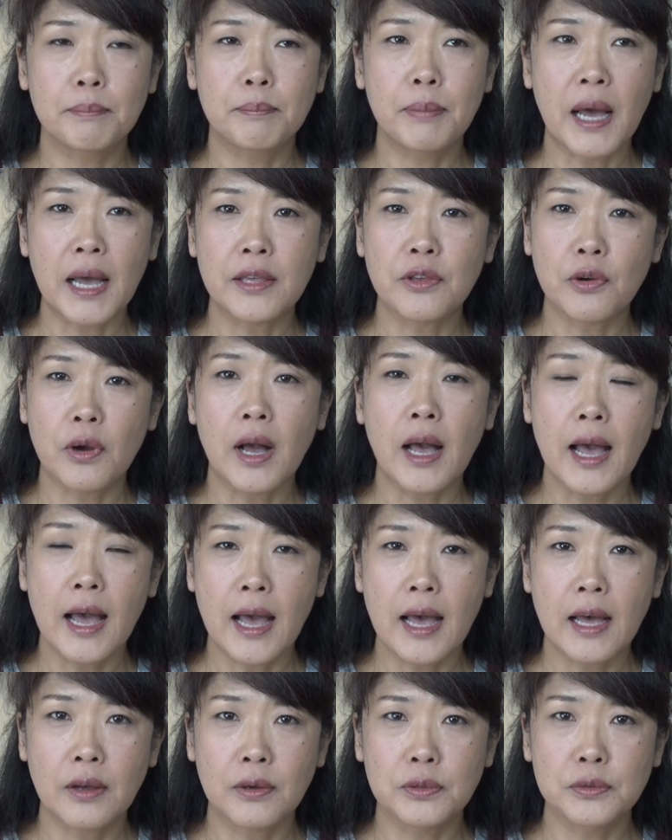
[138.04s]
by your
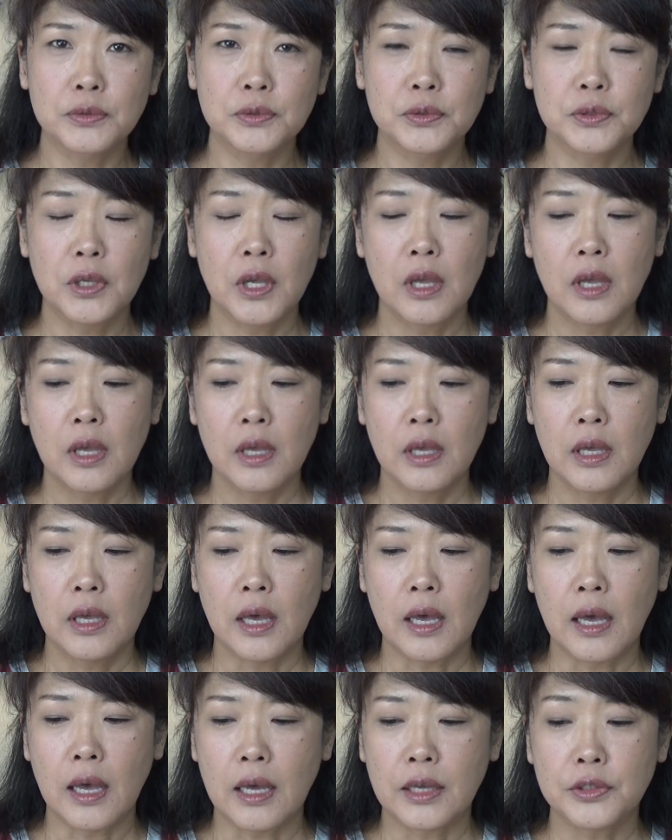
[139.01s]
house.
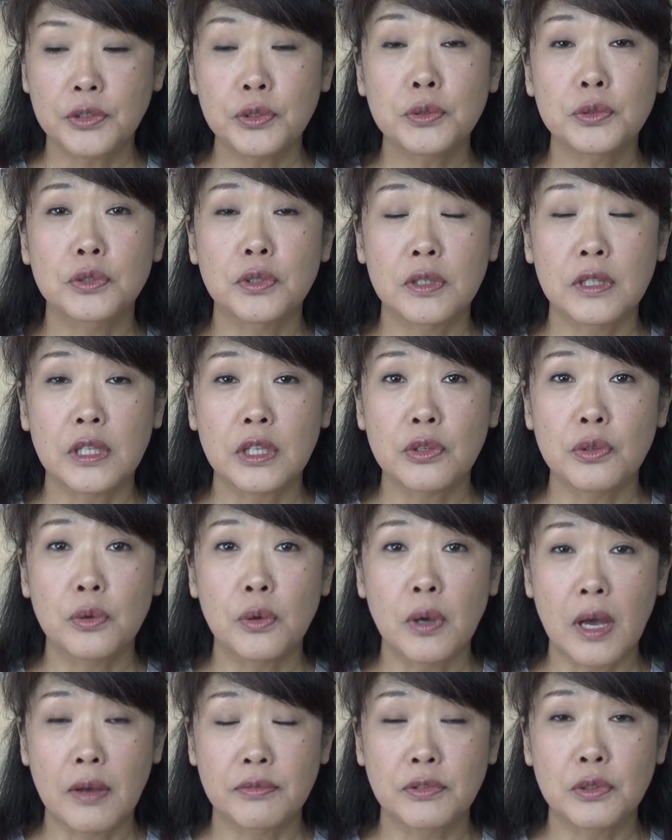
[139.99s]
Usually
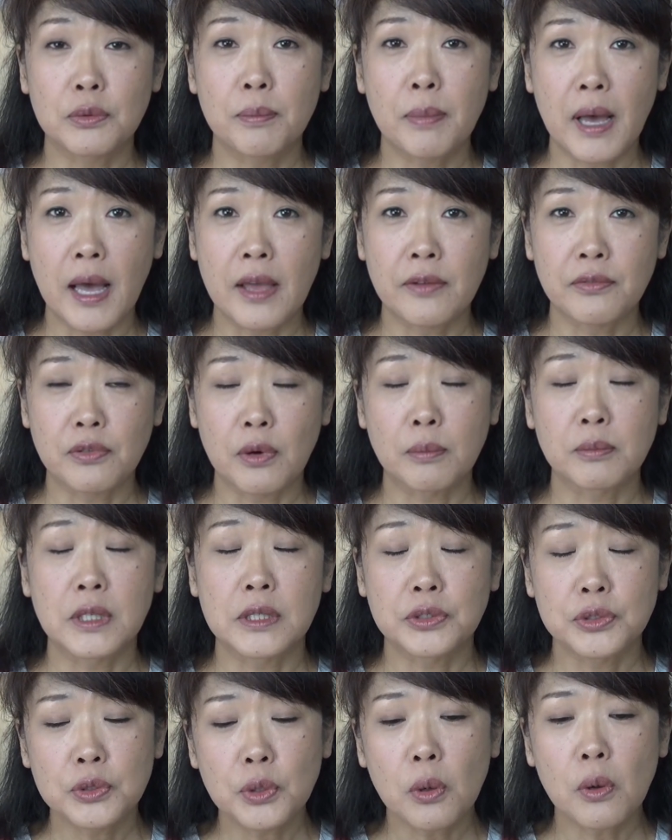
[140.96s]
you have to buy from
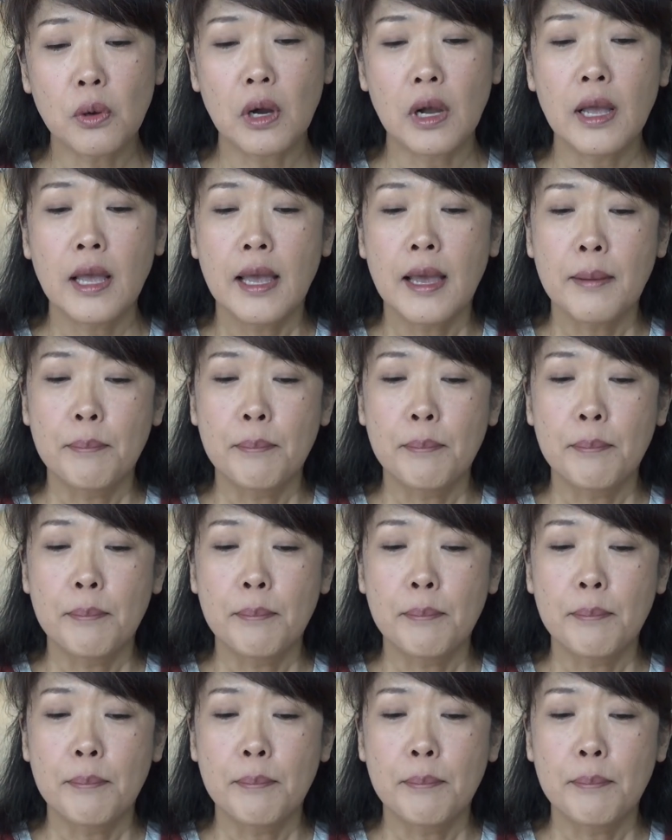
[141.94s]
the store.